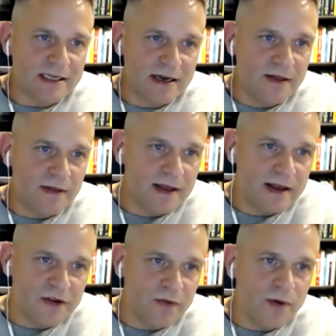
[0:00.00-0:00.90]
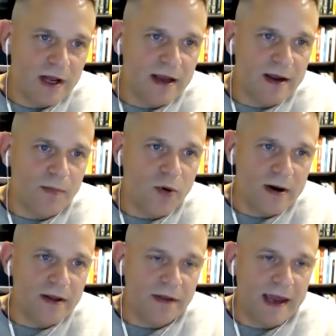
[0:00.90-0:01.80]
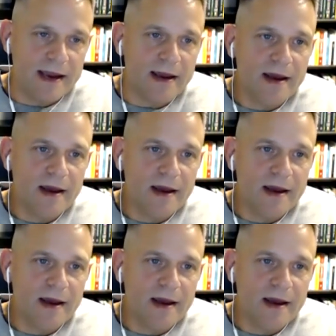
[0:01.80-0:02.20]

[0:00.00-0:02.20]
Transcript: and i think that's a really important thing